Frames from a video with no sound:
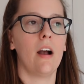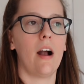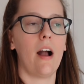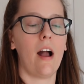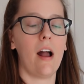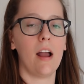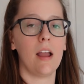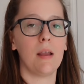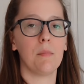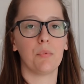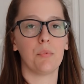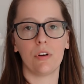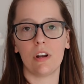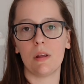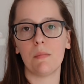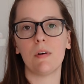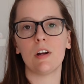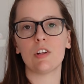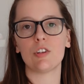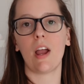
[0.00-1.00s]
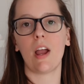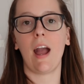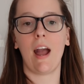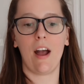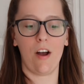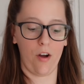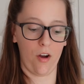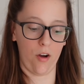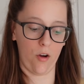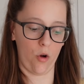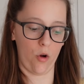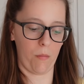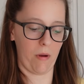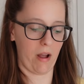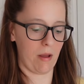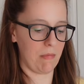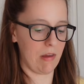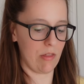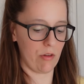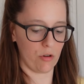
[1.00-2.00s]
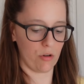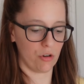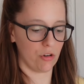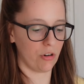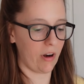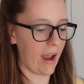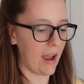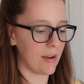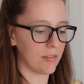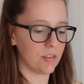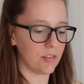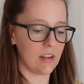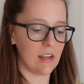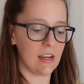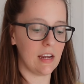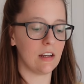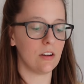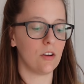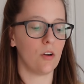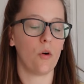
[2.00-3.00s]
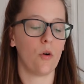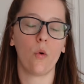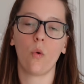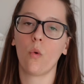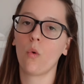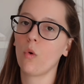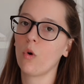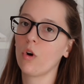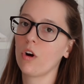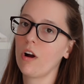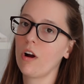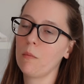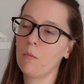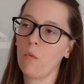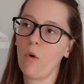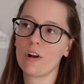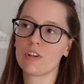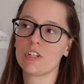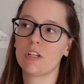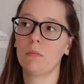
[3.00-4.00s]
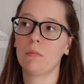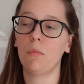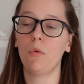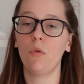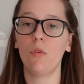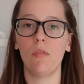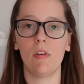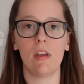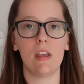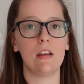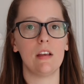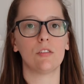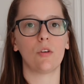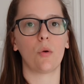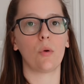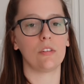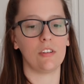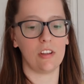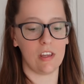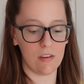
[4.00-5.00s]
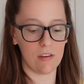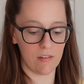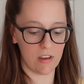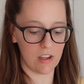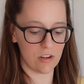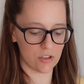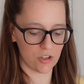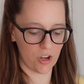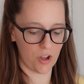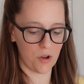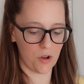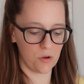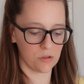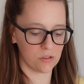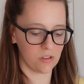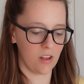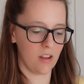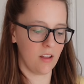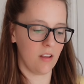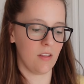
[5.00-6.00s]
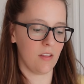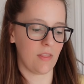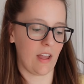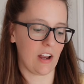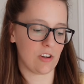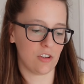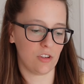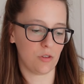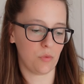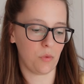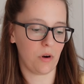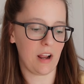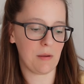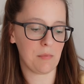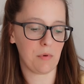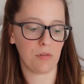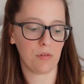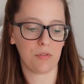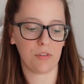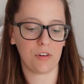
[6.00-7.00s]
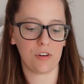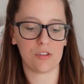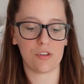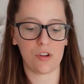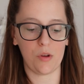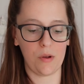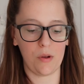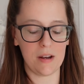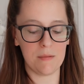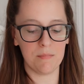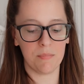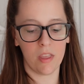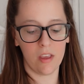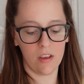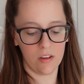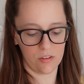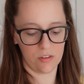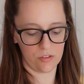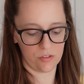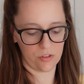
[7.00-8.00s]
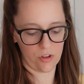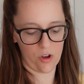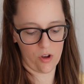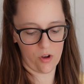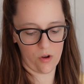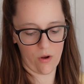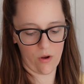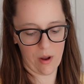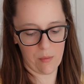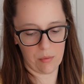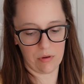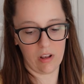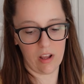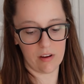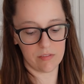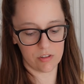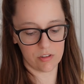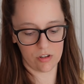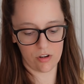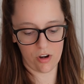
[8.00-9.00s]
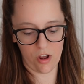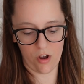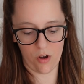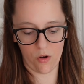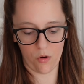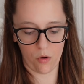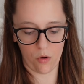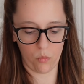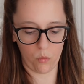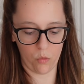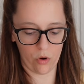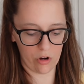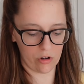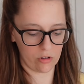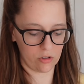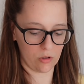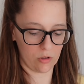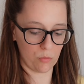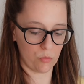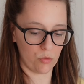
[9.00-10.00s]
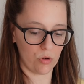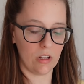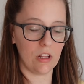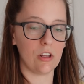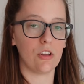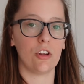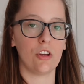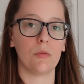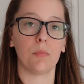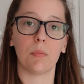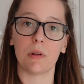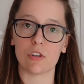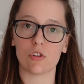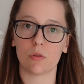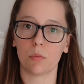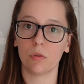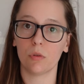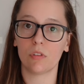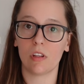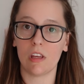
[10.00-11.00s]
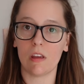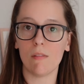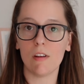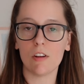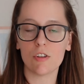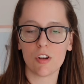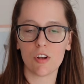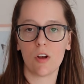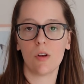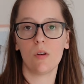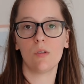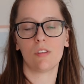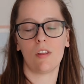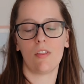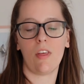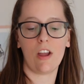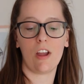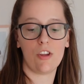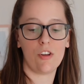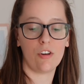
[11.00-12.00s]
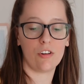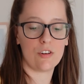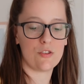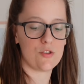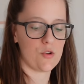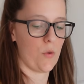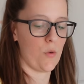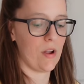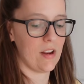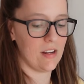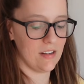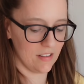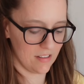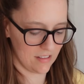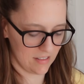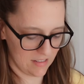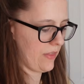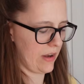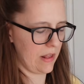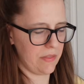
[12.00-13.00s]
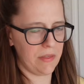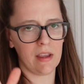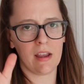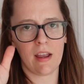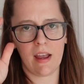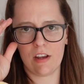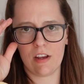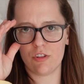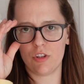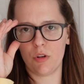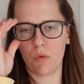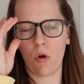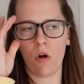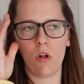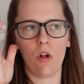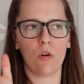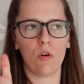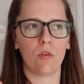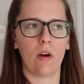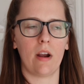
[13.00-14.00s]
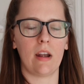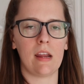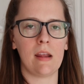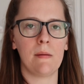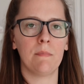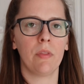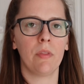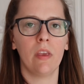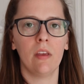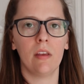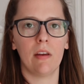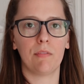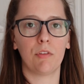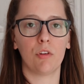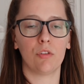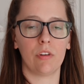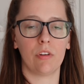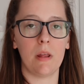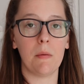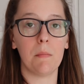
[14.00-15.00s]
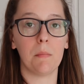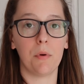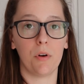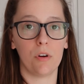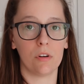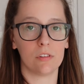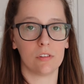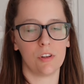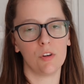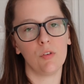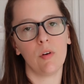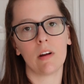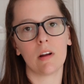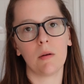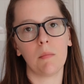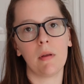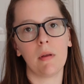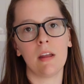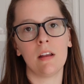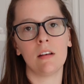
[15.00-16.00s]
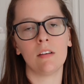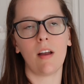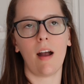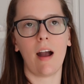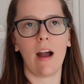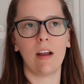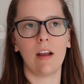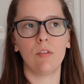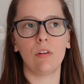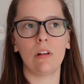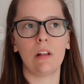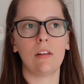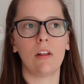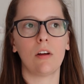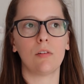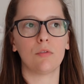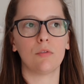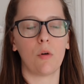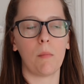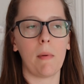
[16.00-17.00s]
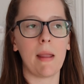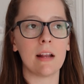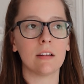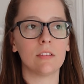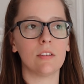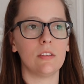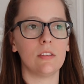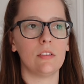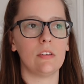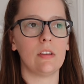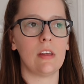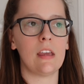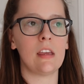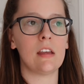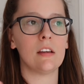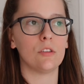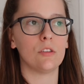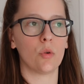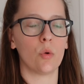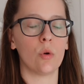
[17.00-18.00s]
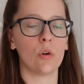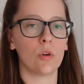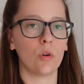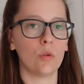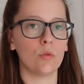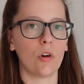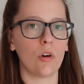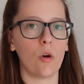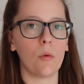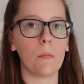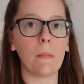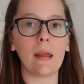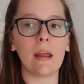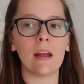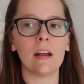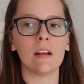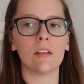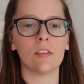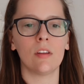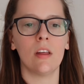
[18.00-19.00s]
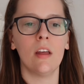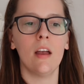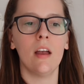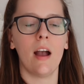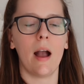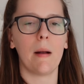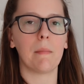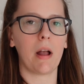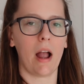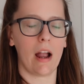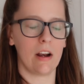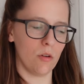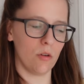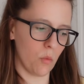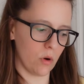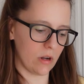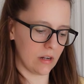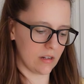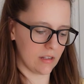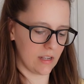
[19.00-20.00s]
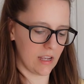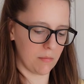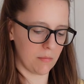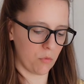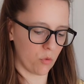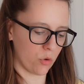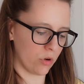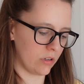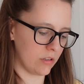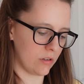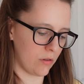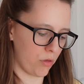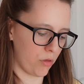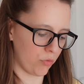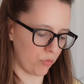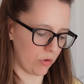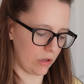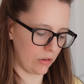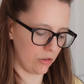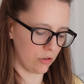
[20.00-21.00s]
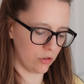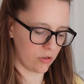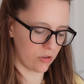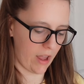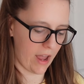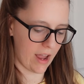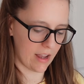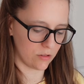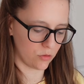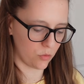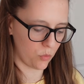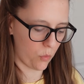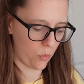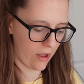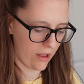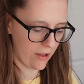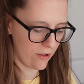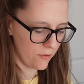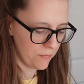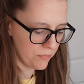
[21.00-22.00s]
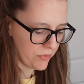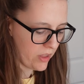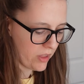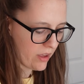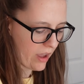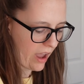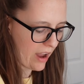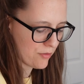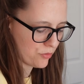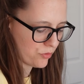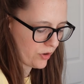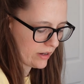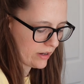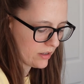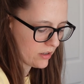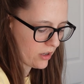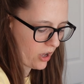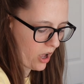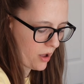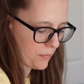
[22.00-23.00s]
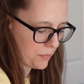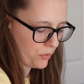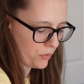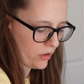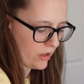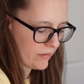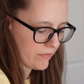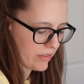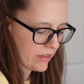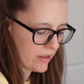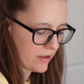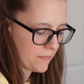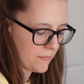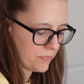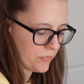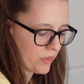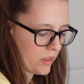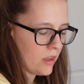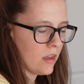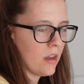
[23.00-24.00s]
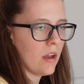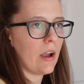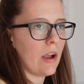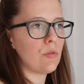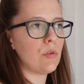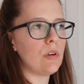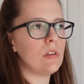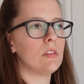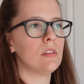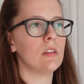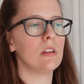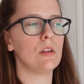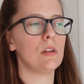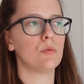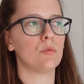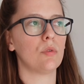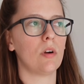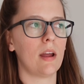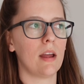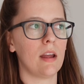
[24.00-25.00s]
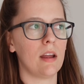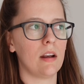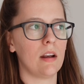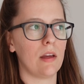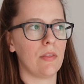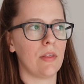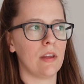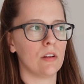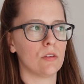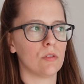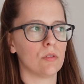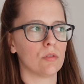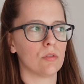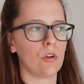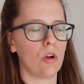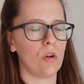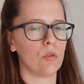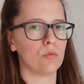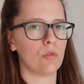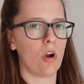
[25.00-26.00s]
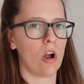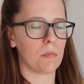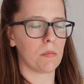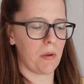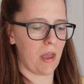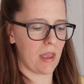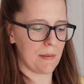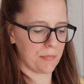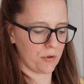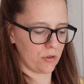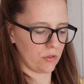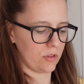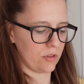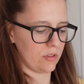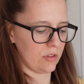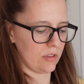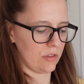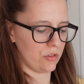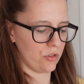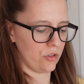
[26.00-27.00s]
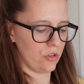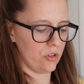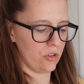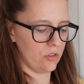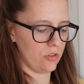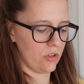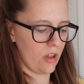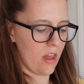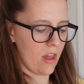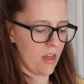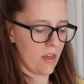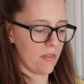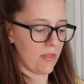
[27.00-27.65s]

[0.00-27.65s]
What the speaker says: I'm pretty much at home. I'm either crafting or I'm watching movies or TV shows. That's just what I prefer doing. So I would love to know what are some really good bingeable TV shows that you're enjoying. And I think I asked you all already if there's any books that you recommend. I really love romantasy, historical romance. I'm kind of wanting to get more into thrillers as well. I've read a couple of them. I recently read, I think it's called Rock, Paper, Scissors.